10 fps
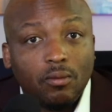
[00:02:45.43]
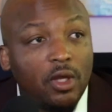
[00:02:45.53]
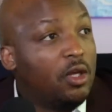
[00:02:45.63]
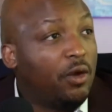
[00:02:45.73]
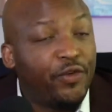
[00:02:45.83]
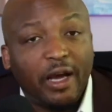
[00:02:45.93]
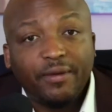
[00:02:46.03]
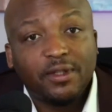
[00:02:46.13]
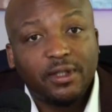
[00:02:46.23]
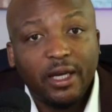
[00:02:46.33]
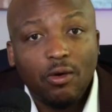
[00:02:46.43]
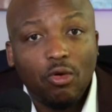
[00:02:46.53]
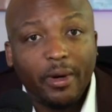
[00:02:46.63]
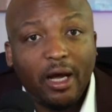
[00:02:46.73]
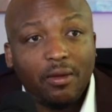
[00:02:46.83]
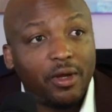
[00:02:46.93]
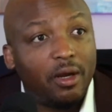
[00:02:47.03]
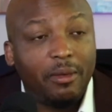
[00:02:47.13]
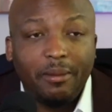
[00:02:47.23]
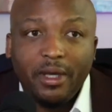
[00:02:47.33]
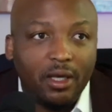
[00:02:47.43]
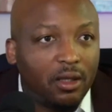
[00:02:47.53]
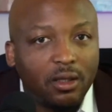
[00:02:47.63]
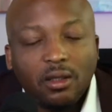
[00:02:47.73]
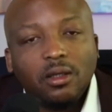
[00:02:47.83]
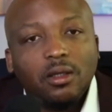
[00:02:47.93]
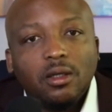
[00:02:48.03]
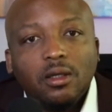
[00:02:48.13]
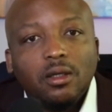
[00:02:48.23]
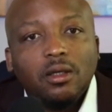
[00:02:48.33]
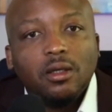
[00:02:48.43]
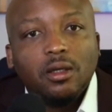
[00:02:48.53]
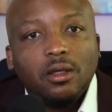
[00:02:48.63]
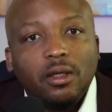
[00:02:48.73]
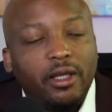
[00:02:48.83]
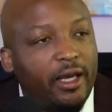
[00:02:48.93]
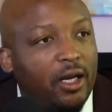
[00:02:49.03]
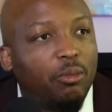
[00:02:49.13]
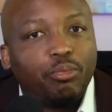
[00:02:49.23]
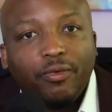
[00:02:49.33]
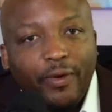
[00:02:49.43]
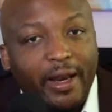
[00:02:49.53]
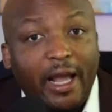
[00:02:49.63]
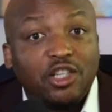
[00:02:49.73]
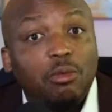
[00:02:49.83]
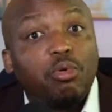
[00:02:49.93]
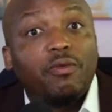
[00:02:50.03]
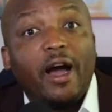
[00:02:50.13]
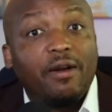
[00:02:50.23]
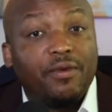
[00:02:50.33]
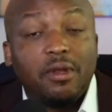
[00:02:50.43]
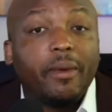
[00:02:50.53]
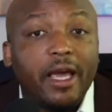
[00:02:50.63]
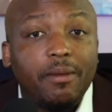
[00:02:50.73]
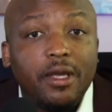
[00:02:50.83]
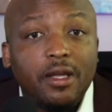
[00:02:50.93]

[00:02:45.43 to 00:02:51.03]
If you have a single woman out there, maybe cannot financially provide for the baby,